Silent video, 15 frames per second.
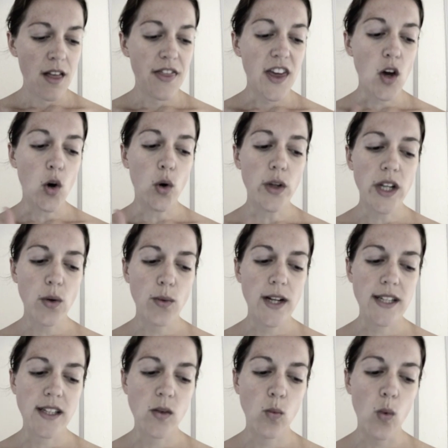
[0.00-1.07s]
The only
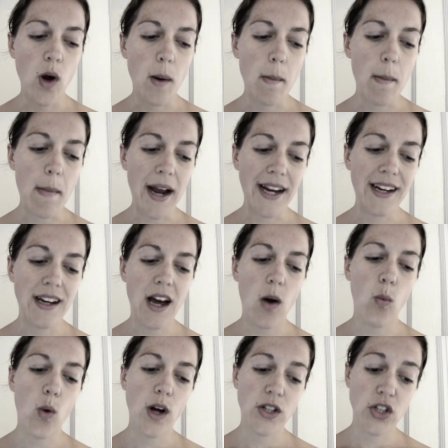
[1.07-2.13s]
reason one might
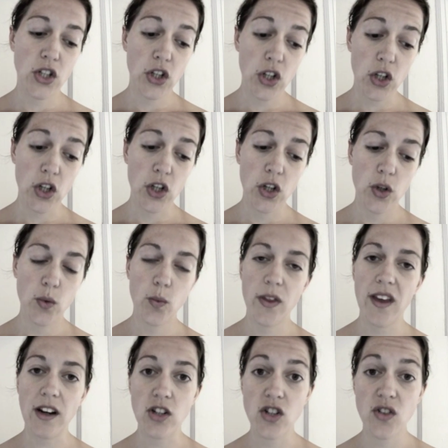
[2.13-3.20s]
not want to cook
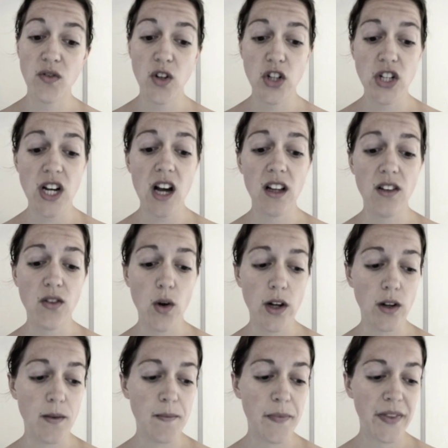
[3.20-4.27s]
with extra virgin olive
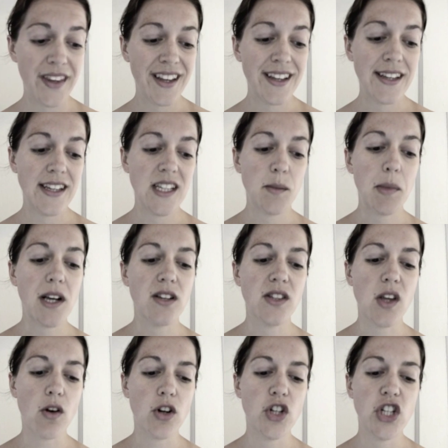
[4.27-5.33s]
oil is because
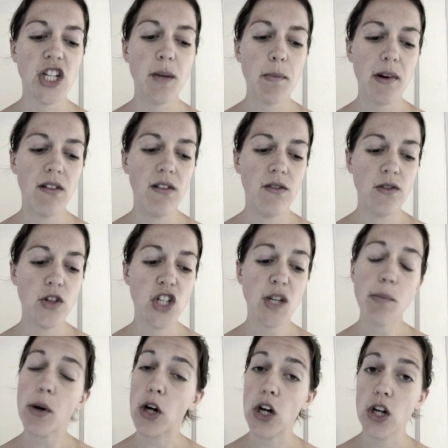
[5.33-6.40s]
there are
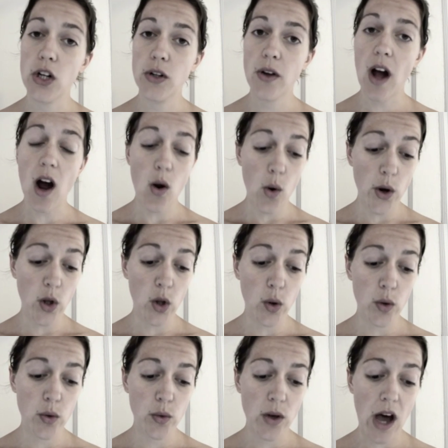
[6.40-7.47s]
cheaper oil
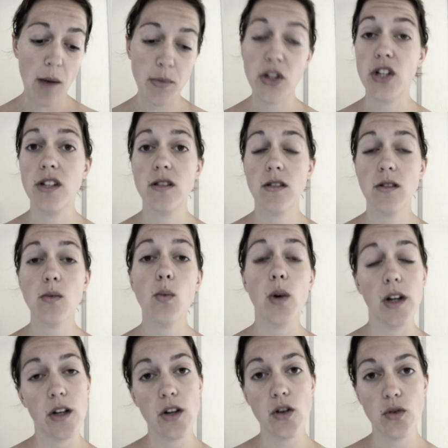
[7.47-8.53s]
options
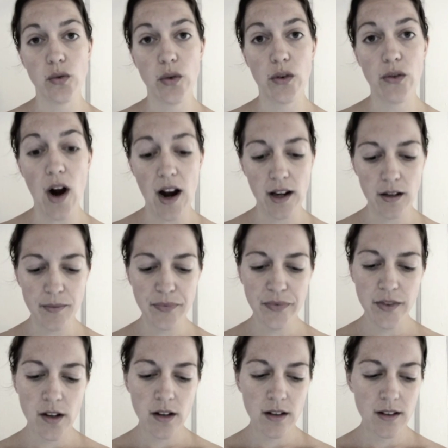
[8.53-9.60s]
one can use for frying,
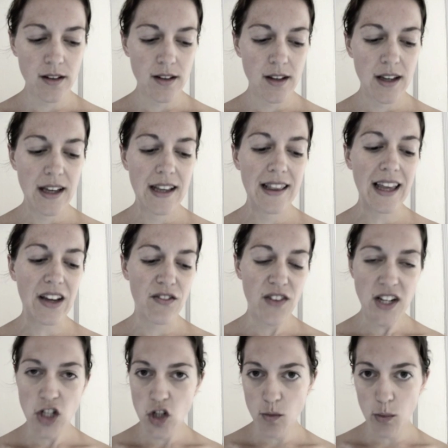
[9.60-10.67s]
like
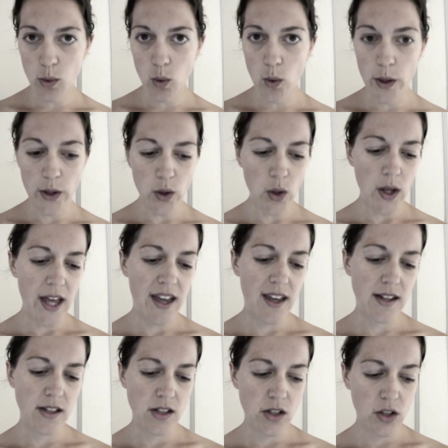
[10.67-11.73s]
vegetable oil
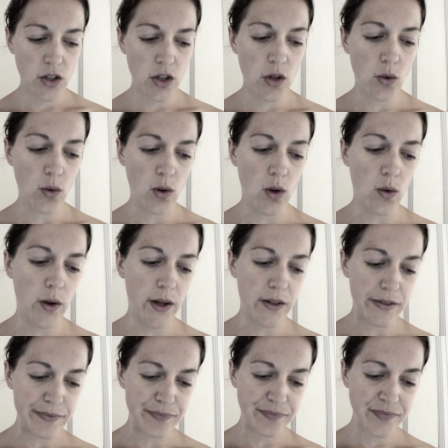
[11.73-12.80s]
and canola oil.
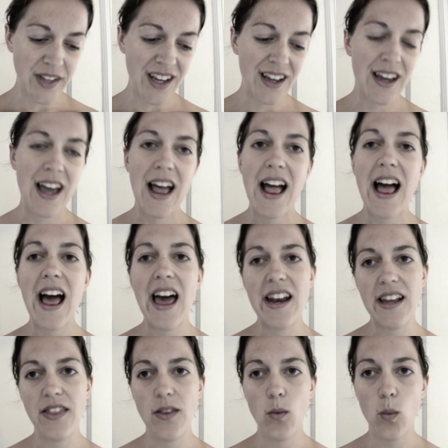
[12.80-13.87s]
And
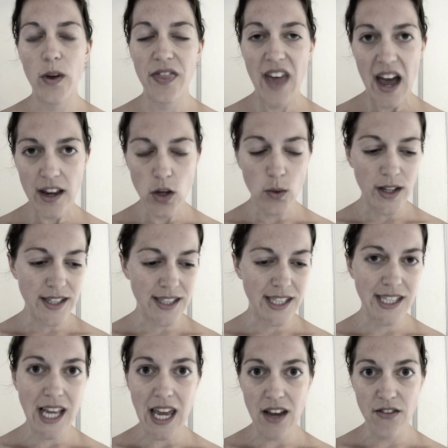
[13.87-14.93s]
with that, you can
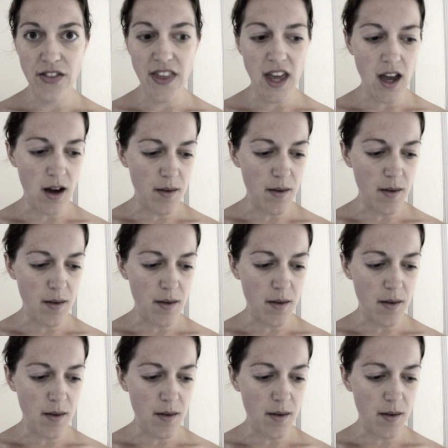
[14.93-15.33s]
save the